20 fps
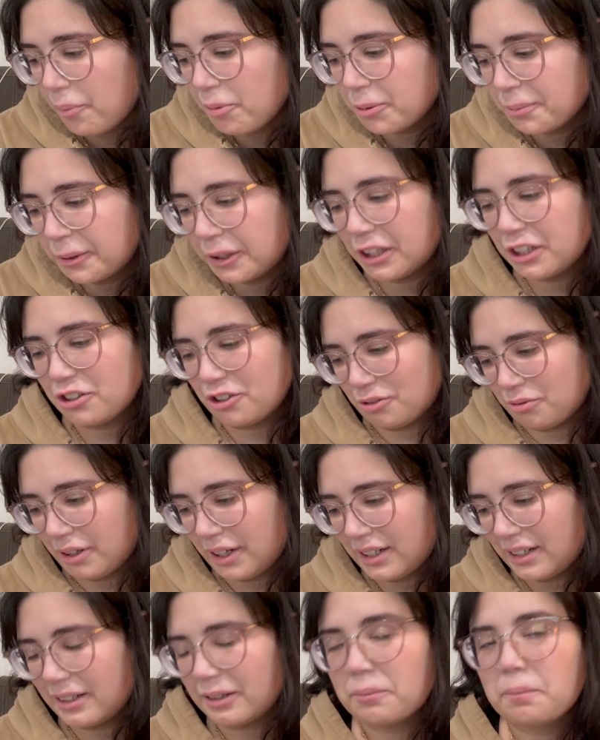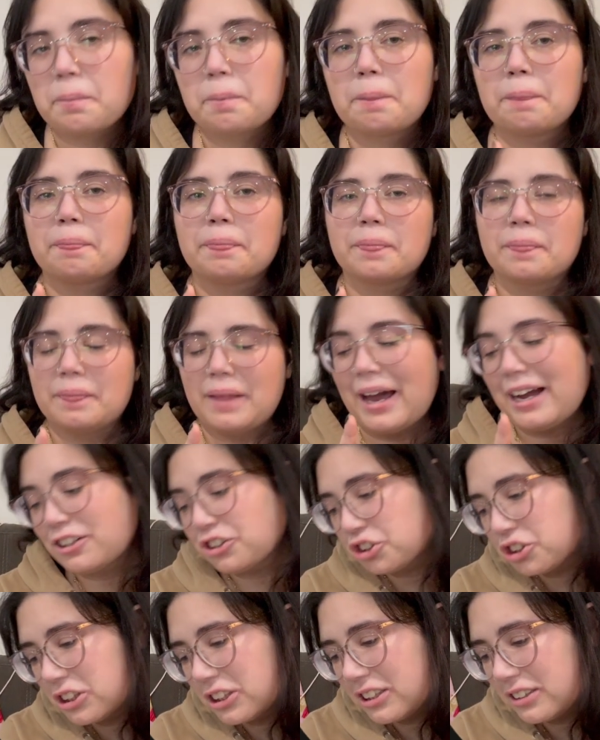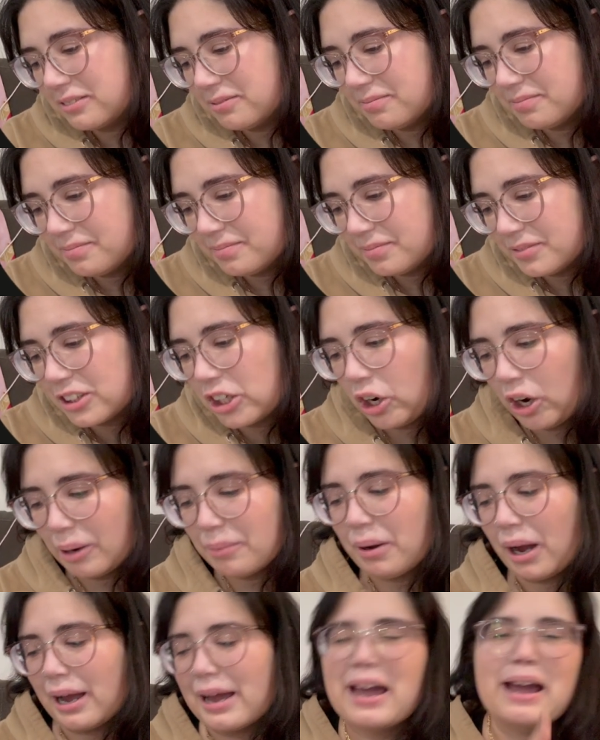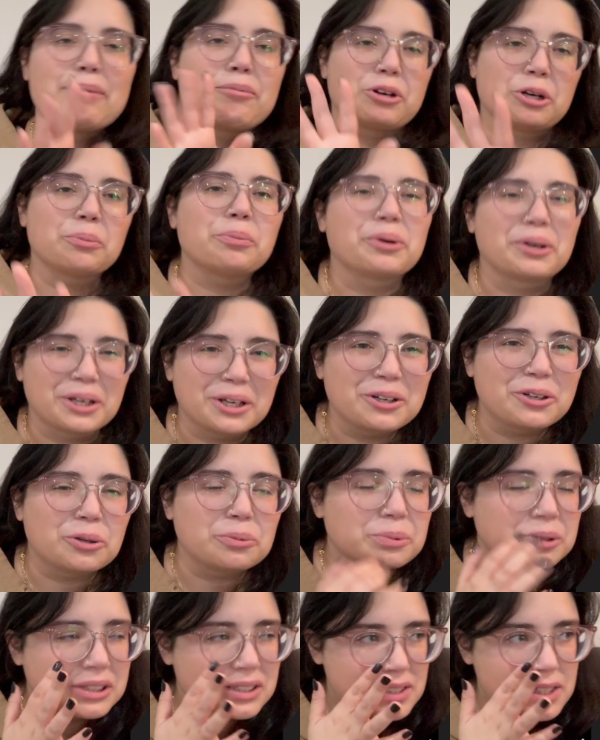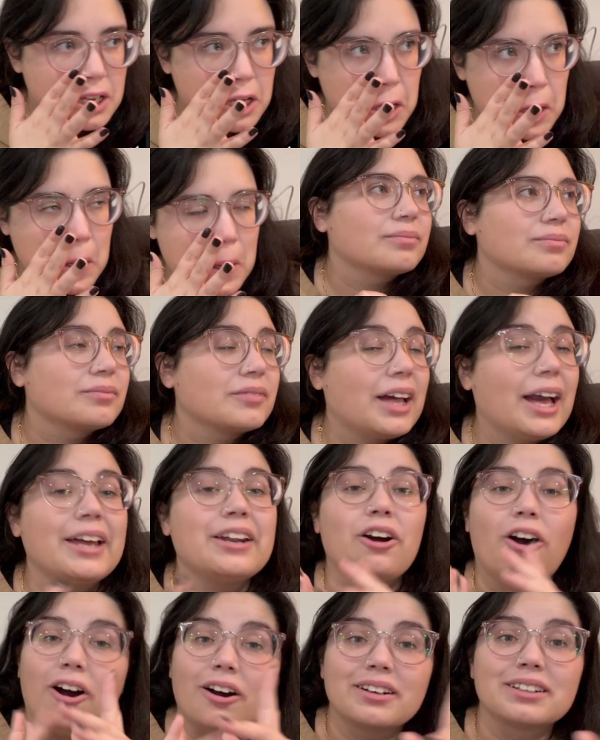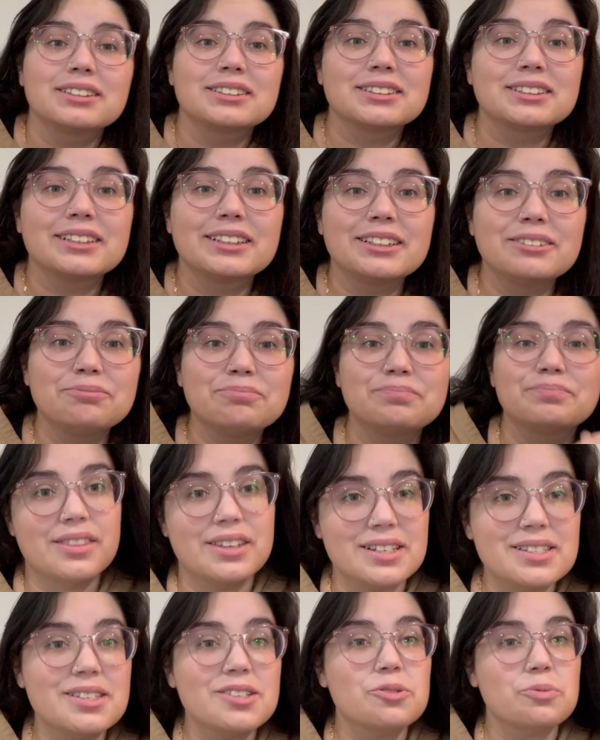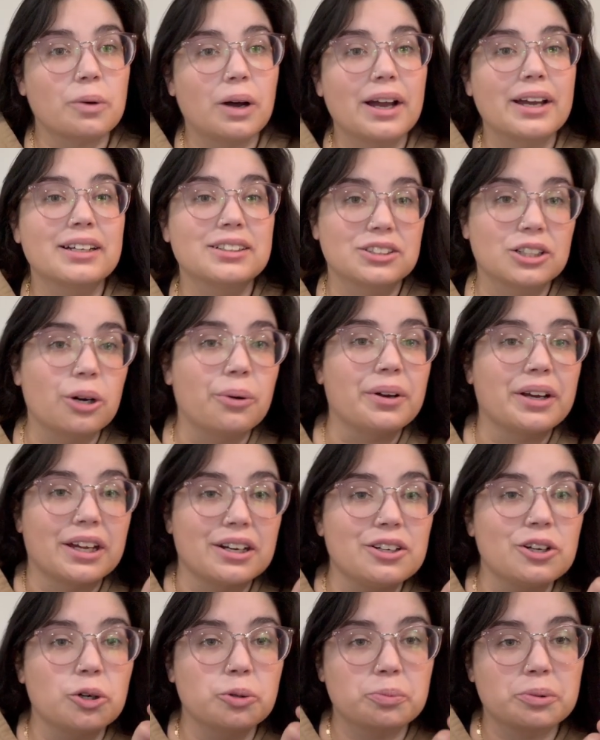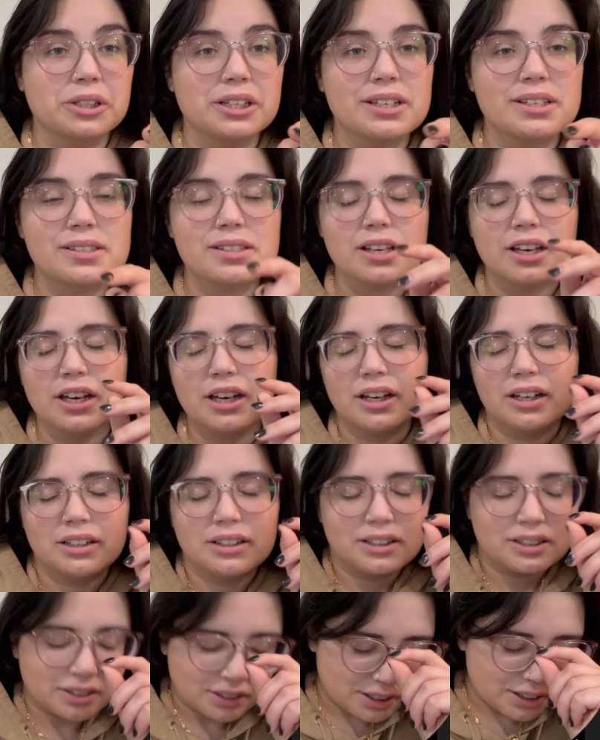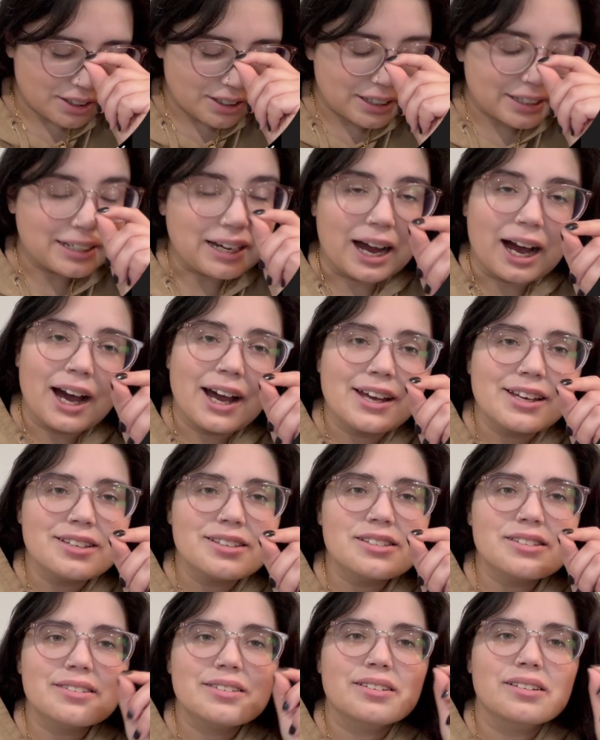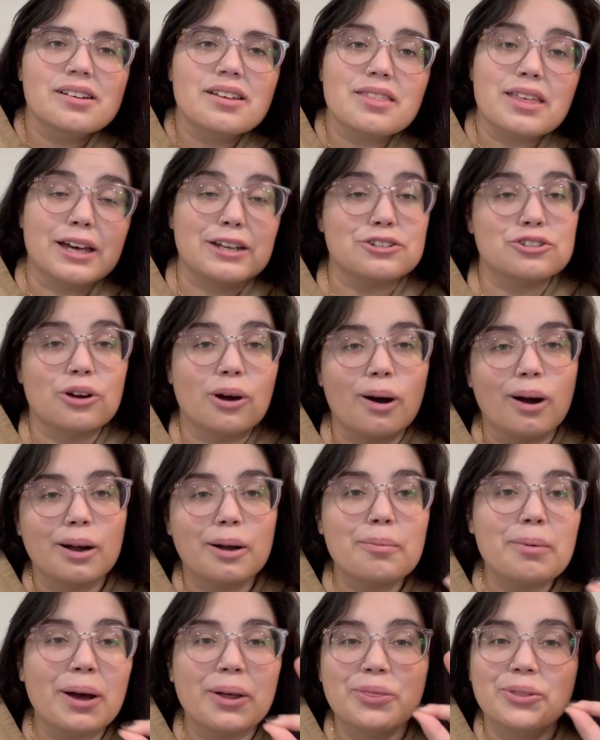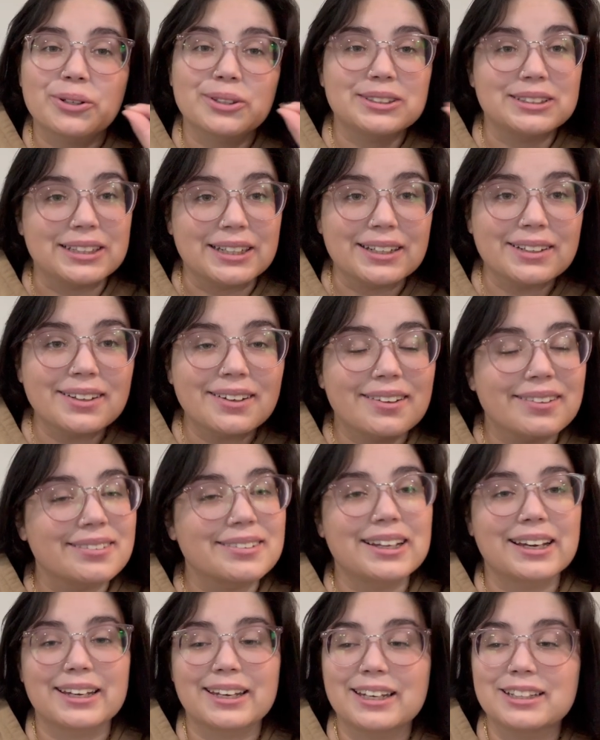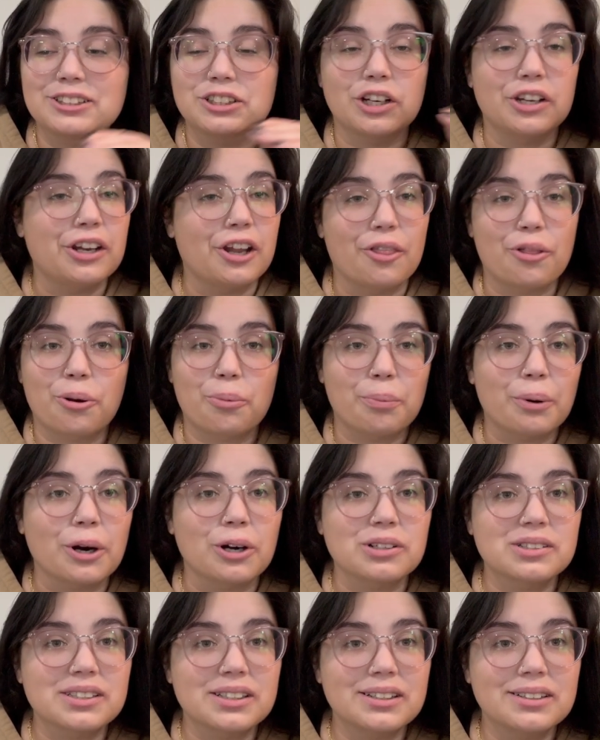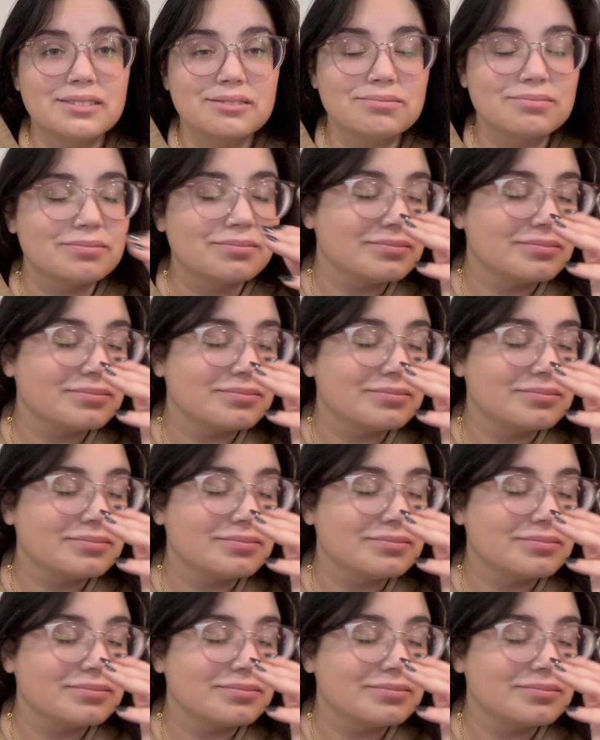gonna put it in no rating. Actually, no, I am gonna put it in no please. And honestly, this is why it's going in no please. Guys that talk about their dick like it's another person,